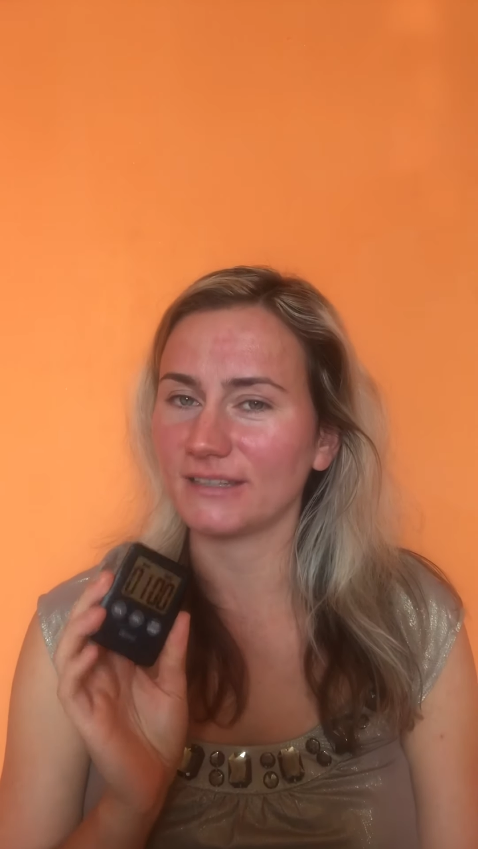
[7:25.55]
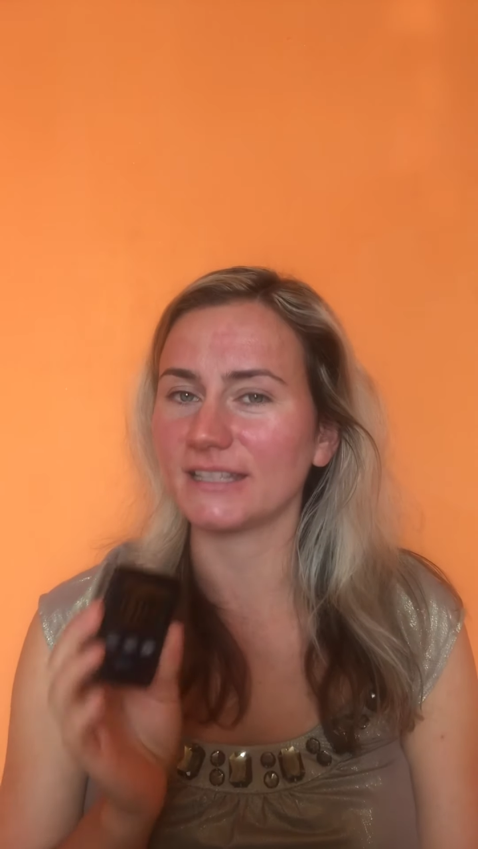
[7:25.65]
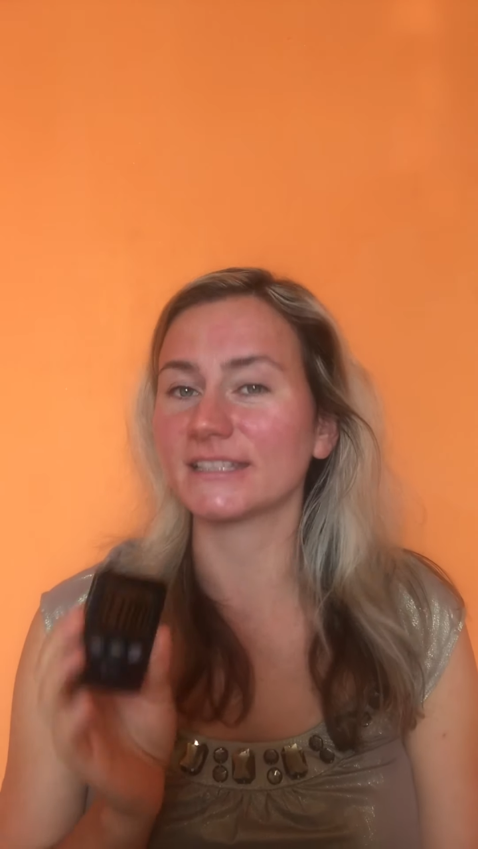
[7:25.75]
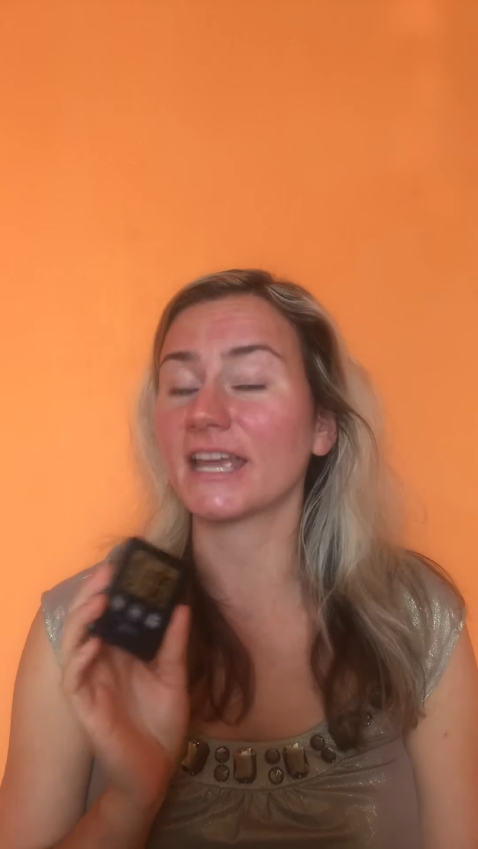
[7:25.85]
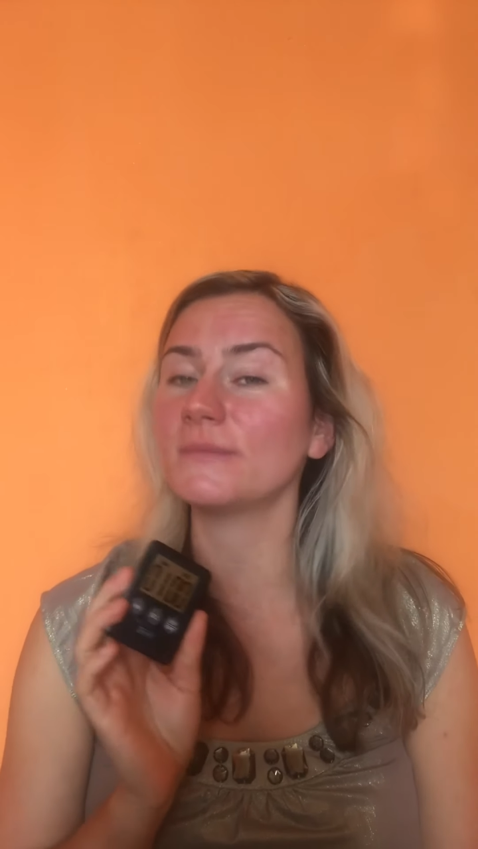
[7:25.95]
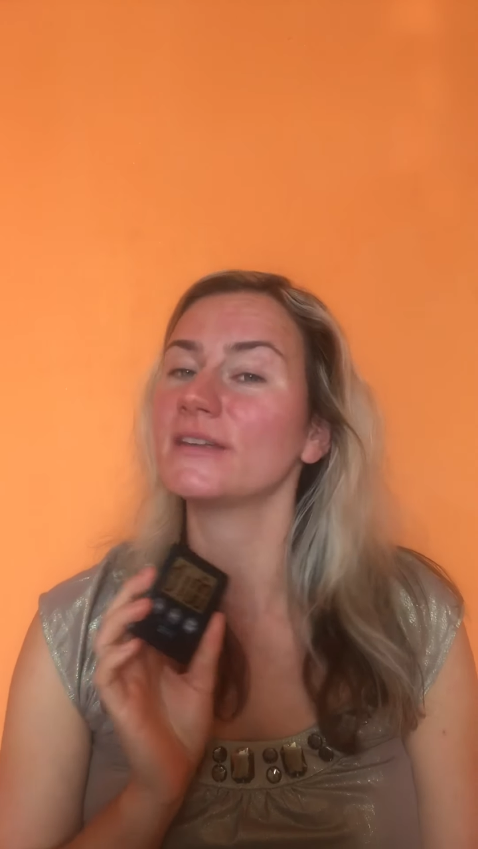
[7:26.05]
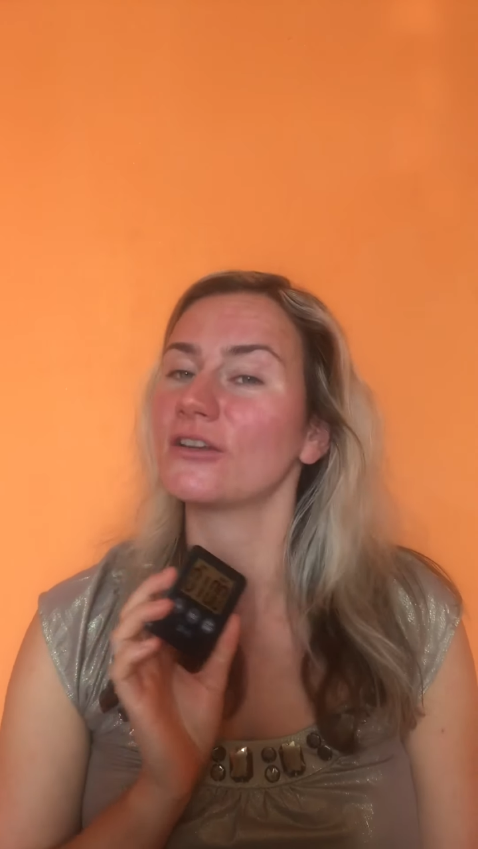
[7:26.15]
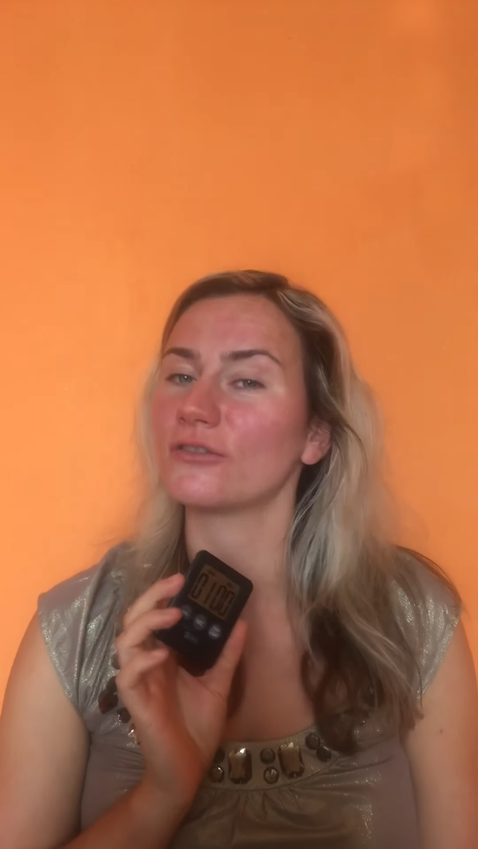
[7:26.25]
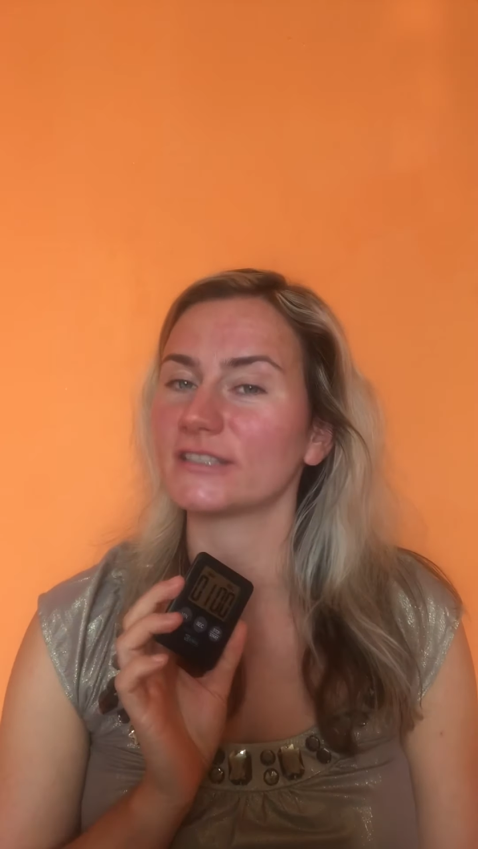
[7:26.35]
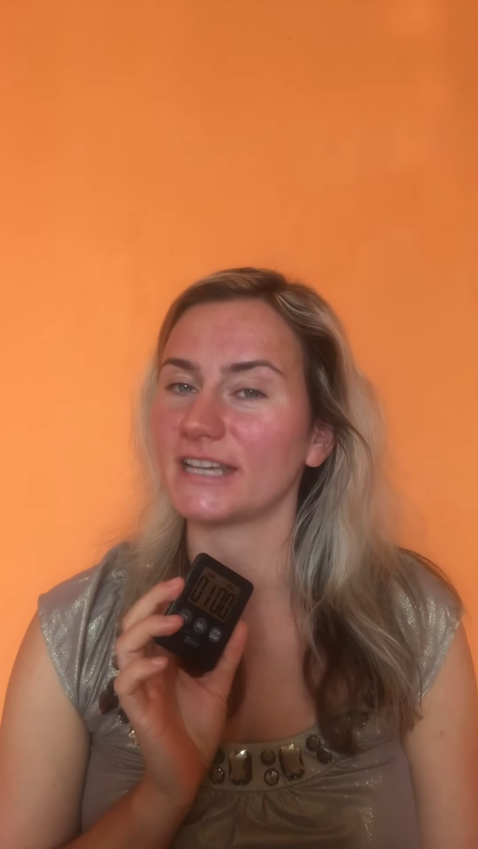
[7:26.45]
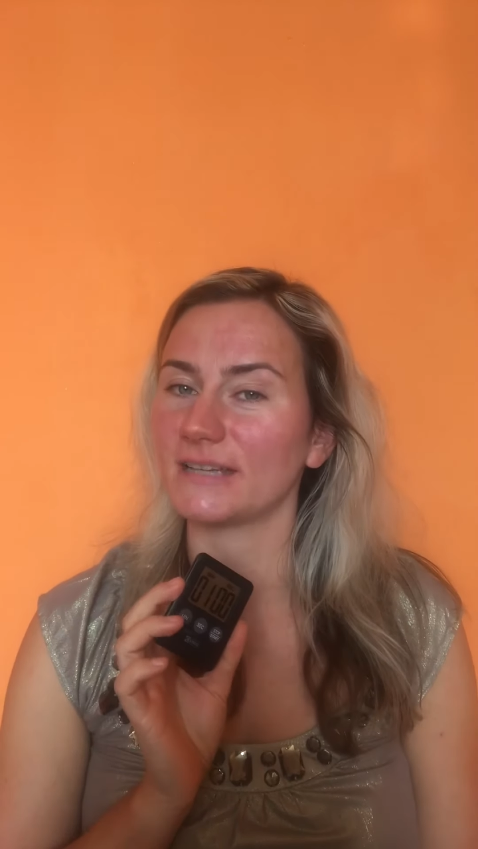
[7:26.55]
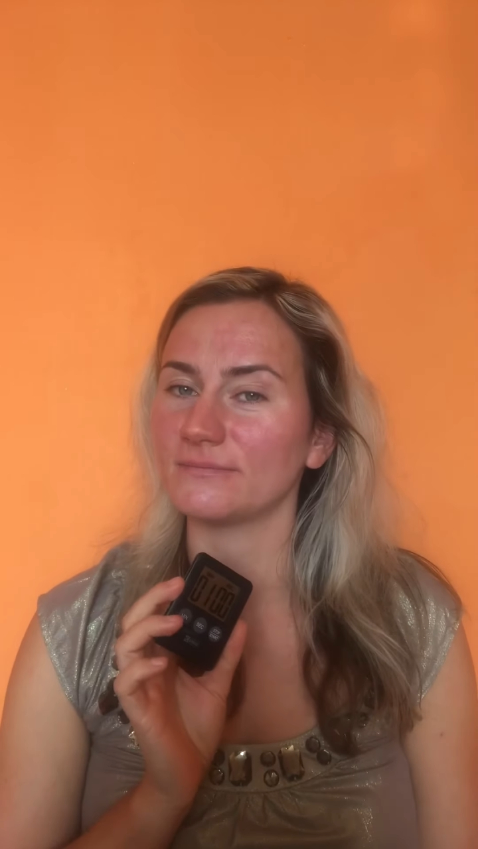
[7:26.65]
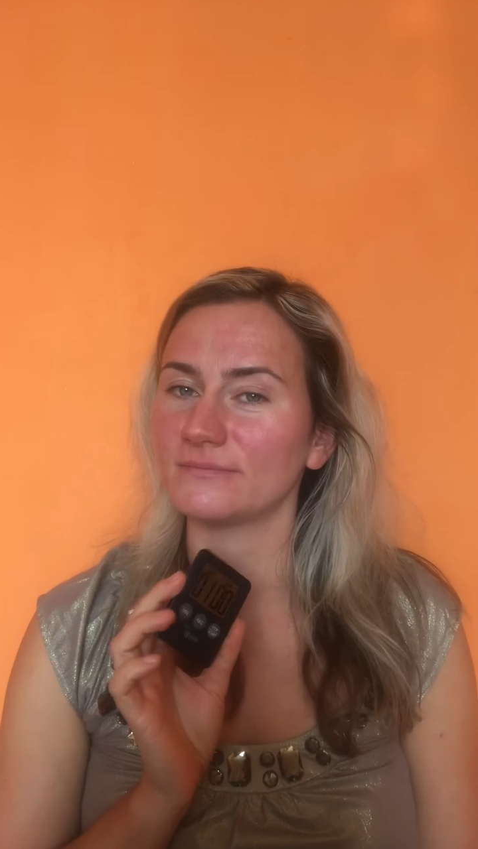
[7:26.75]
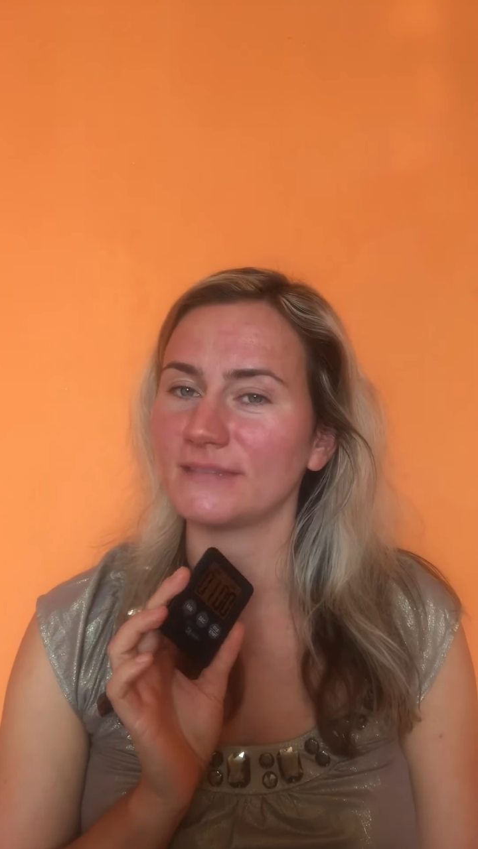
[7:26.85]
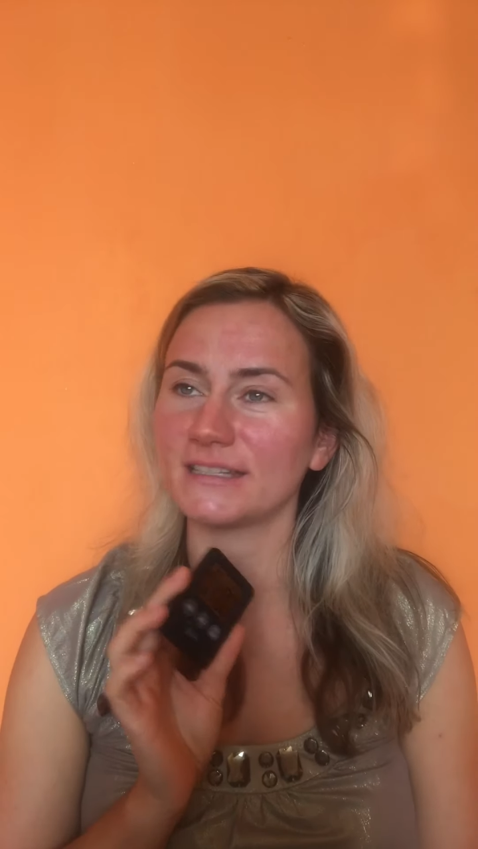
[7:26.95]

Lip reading: It can be a long time,